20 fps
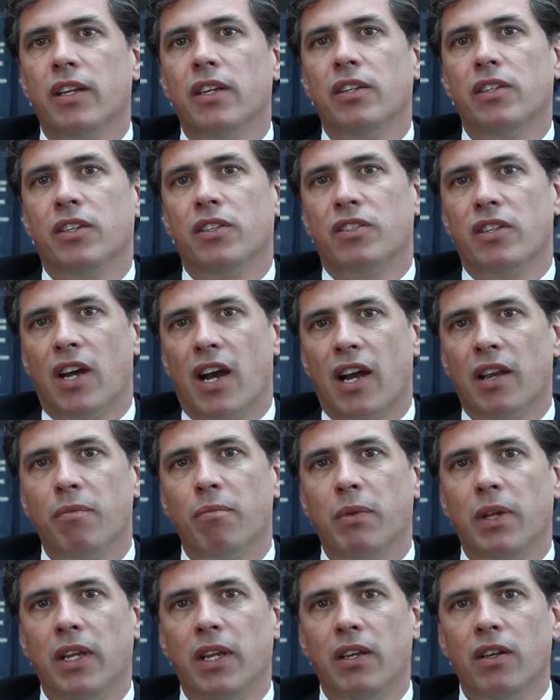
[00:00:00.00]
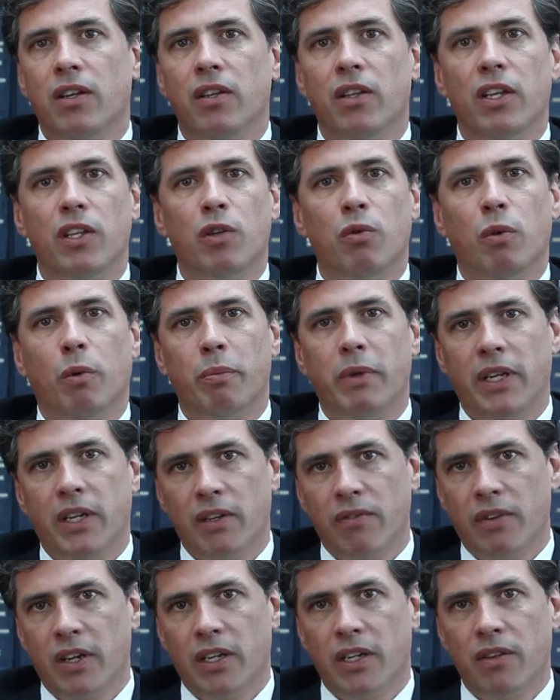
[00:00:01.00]
does not mean that you will be
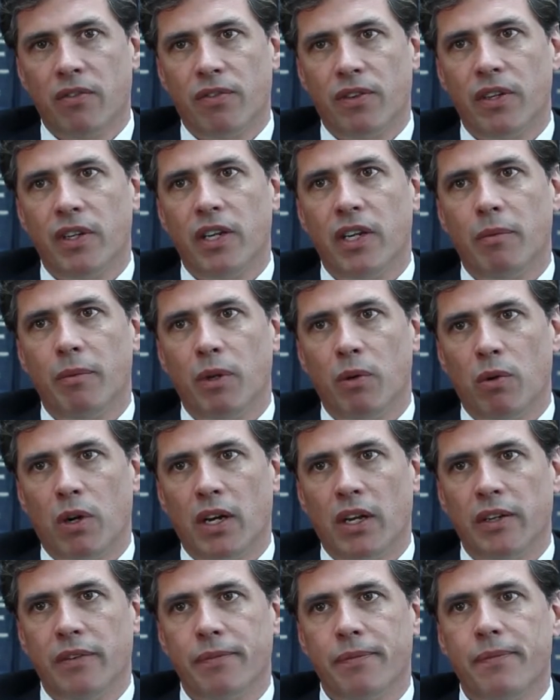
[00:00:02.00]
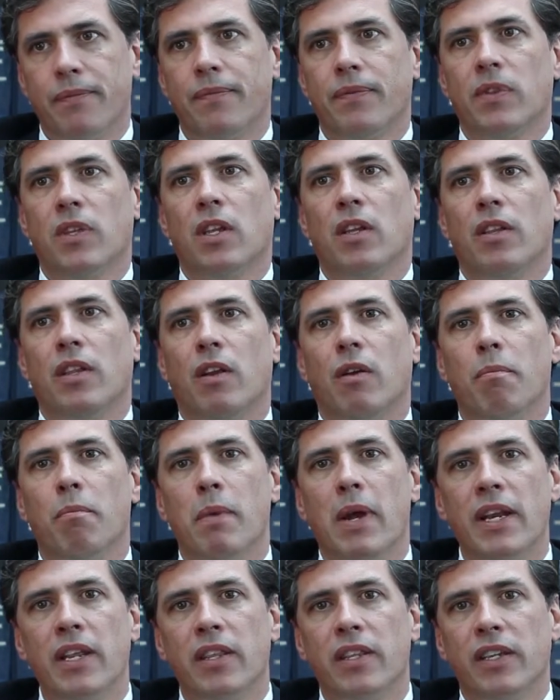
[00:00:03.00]
convicted for DWI. There are
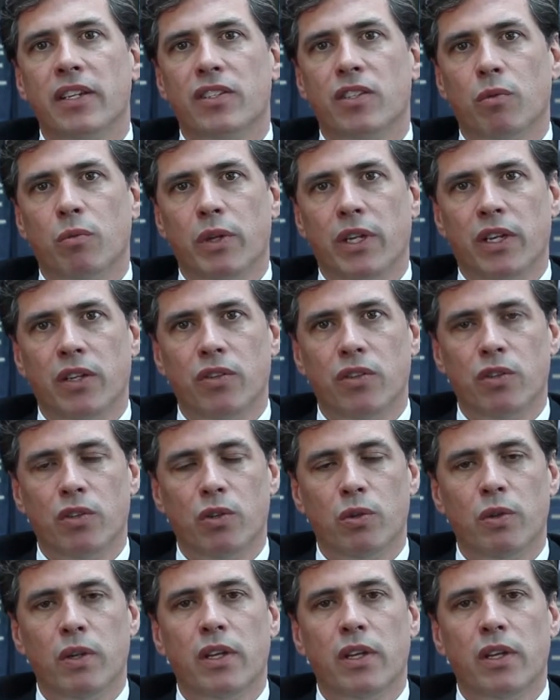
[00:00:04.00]
many things that we can do.